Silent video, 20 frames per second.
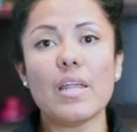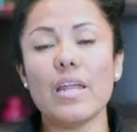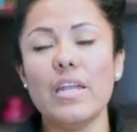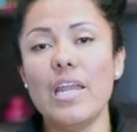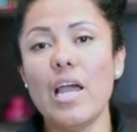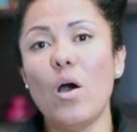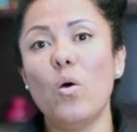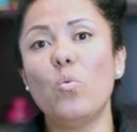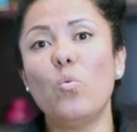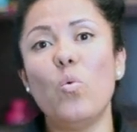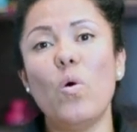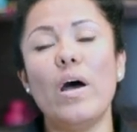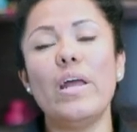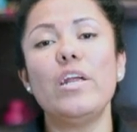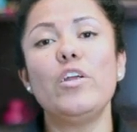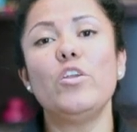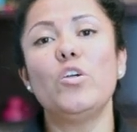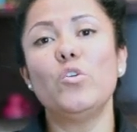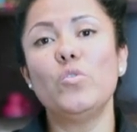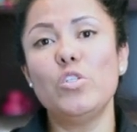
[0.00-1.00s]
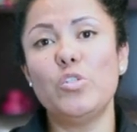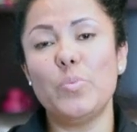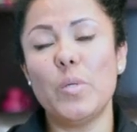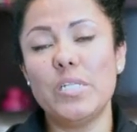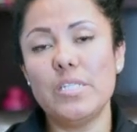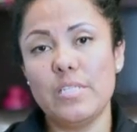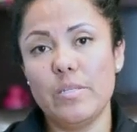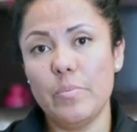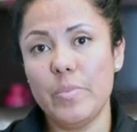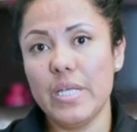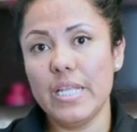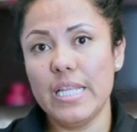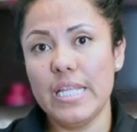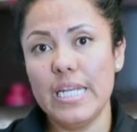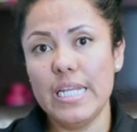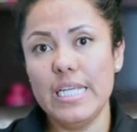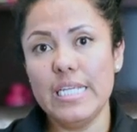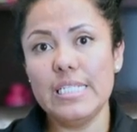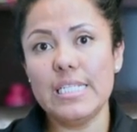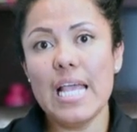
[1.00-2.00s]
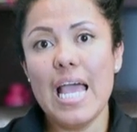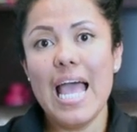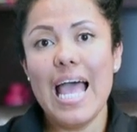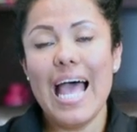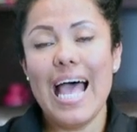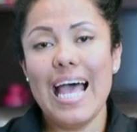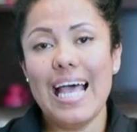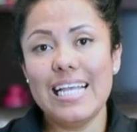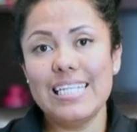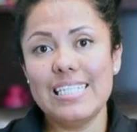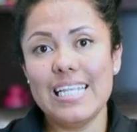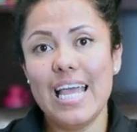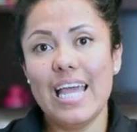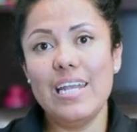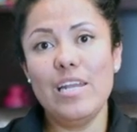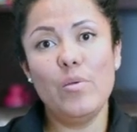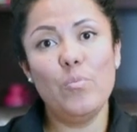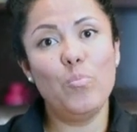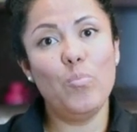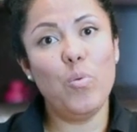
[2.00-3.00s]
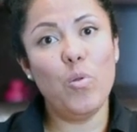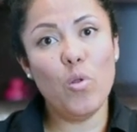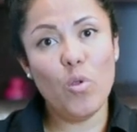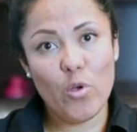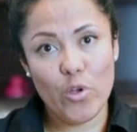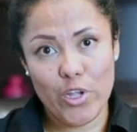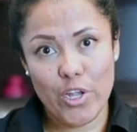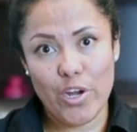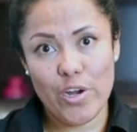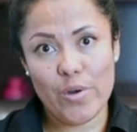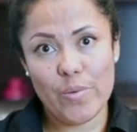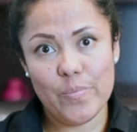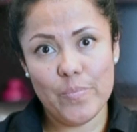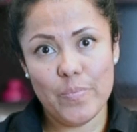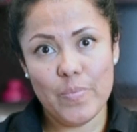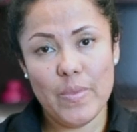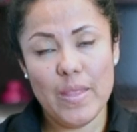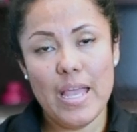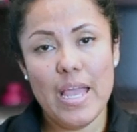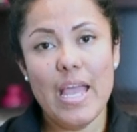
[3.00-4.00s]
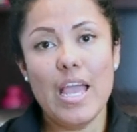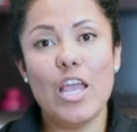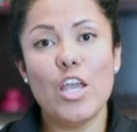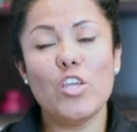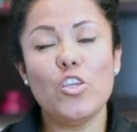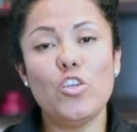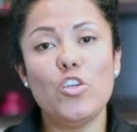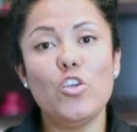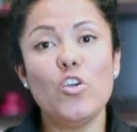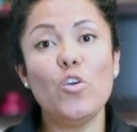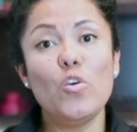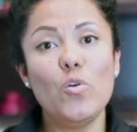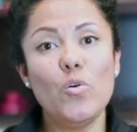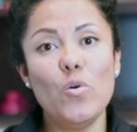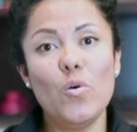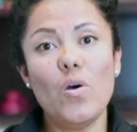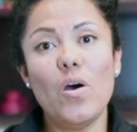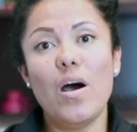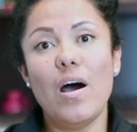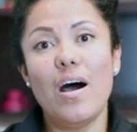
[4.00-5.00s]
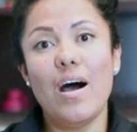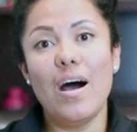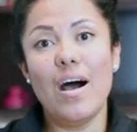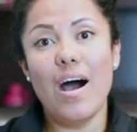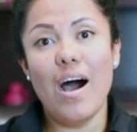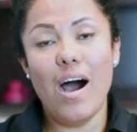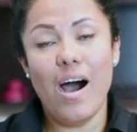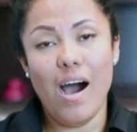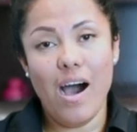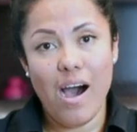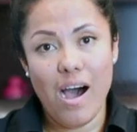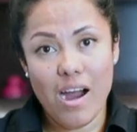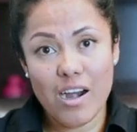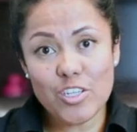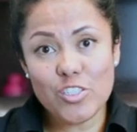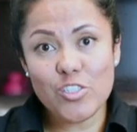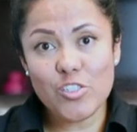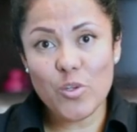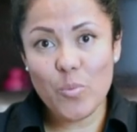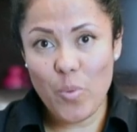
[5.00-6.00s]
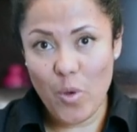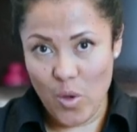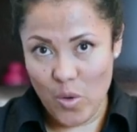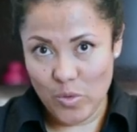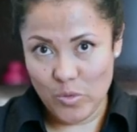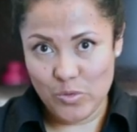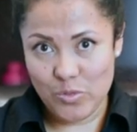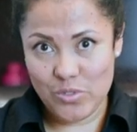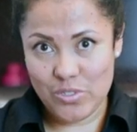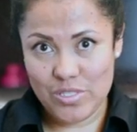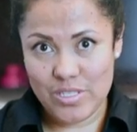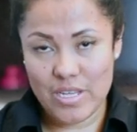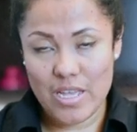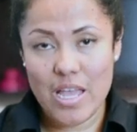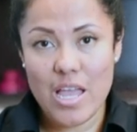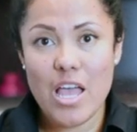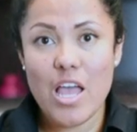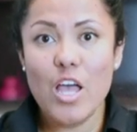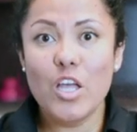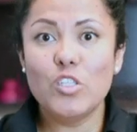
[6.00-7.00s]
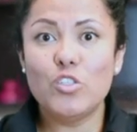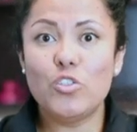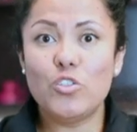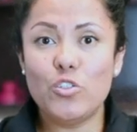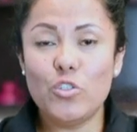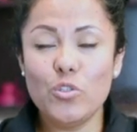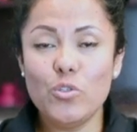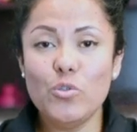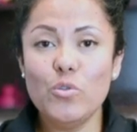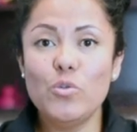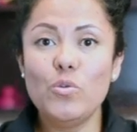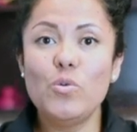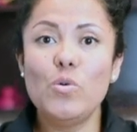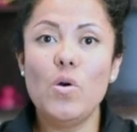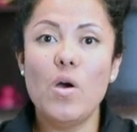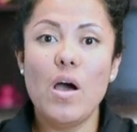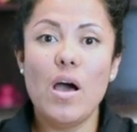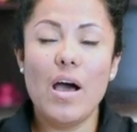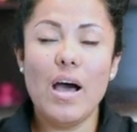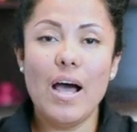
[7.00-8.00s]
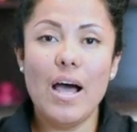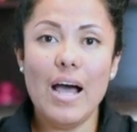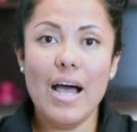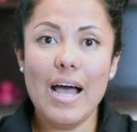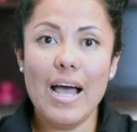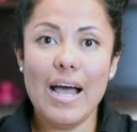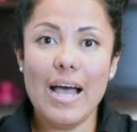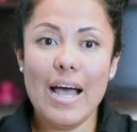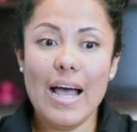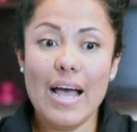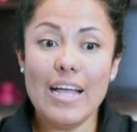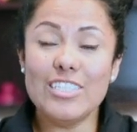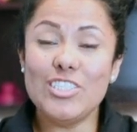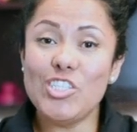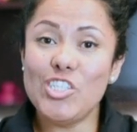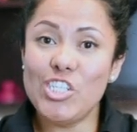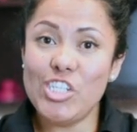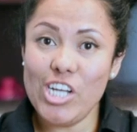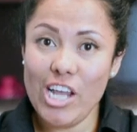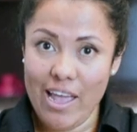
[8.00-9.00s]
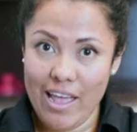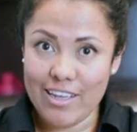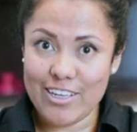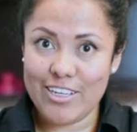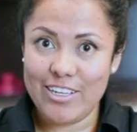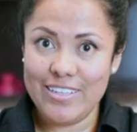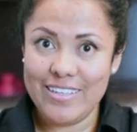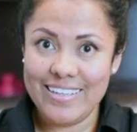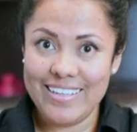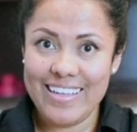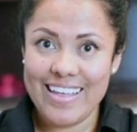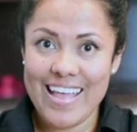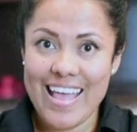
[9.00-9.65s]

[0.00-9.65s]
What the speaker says: Now, what are your responsibilities as an employer? You are supposed to check